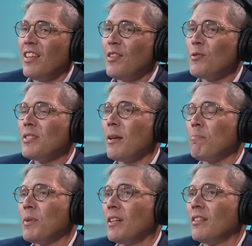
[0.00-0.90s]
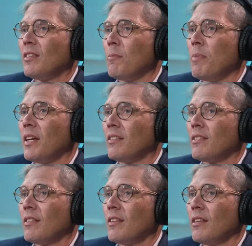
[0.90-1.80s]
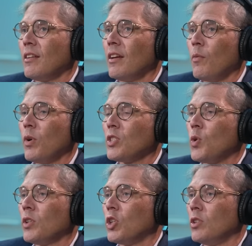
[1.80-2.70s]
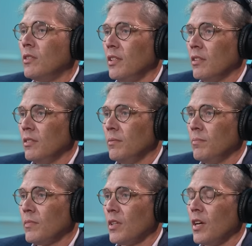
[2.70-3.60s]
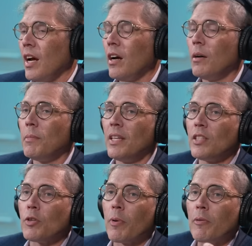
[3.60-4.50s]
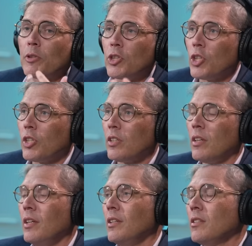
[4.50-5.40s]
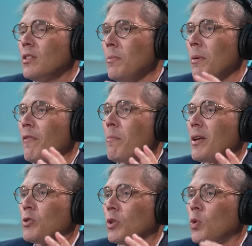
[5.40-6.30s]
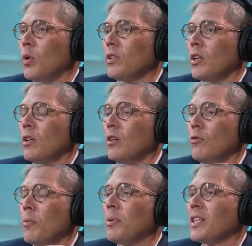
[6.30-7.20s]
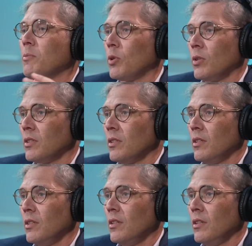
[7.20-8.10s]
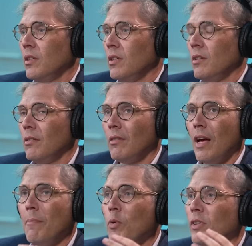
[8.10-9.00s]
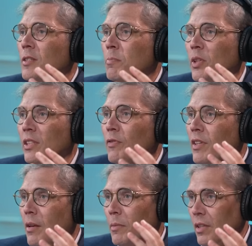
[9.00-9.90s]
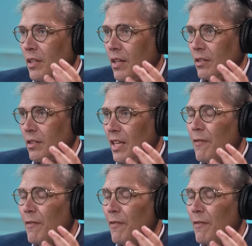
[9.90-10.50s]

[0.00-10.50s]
There's always that big debate: what's called a good deal? Um, is it the right return? So some people have a metric called replacement cost. I bought this building for ten million dollars.